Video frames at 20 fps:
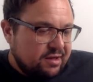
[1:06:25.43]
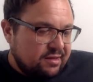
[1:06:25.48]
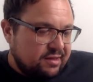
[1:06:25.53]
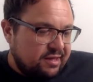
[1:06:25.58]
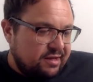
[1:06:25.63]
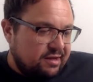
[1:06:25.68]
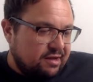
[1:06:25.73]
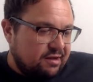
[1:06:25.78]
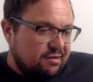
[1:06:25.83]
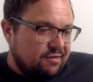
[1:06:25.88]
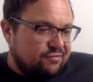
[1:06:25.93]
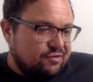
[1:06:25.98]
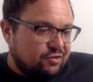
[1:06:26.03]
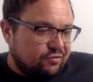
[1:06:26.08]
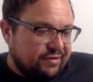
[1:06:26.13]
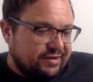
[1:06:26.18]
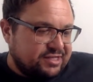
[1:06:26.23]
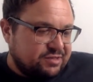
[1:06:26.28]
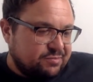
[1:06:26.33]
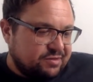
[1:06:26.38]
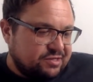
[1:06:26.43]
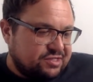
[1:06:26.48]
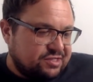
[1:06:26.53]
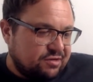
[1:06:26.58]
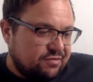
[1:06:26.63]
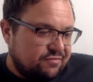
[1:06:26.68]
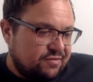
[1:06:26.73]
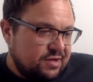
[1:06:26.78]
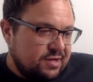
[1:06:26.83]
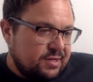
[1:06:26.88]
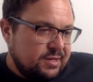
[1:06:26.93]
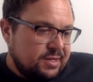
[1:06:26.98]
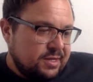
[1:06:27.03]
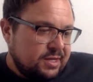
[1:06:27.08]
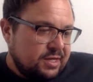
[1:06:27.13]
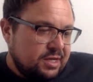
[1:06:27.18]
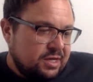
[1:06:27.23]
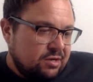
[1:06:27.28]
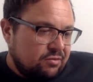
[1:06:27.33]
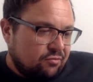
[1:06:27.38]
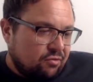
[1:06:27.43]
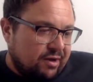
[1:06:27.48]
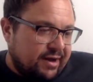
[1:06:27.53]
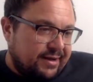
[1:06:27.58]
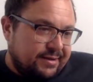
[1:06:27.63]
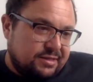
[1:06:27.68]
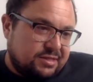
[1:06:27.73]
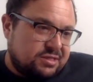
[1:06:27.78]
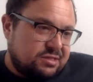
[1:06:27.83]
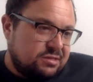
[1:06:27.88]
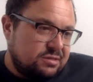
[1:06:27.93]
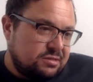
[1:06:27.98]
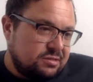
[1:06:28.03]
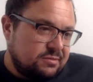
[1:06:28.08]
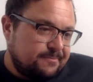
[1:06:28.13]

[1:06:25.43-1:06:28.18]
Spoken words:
There you go. I've corrected myself. Right.